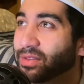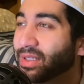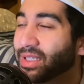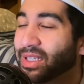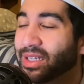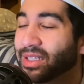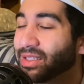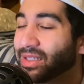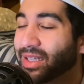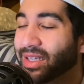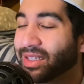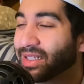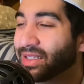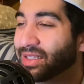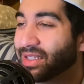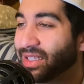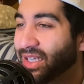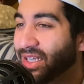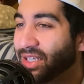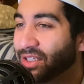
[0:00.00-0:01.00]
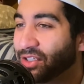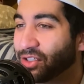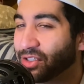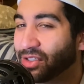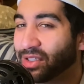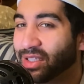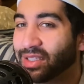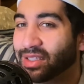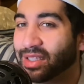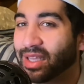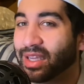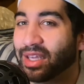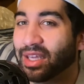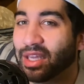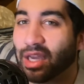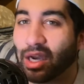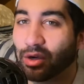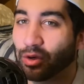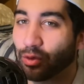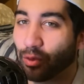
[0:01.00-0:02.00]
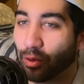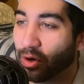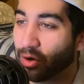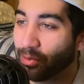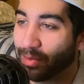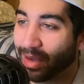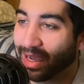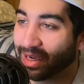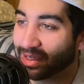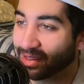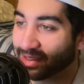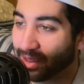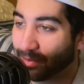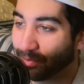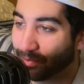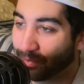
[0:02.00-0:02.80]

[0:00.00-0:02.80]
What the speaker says: he doesn't like to teach these like young quarterbacks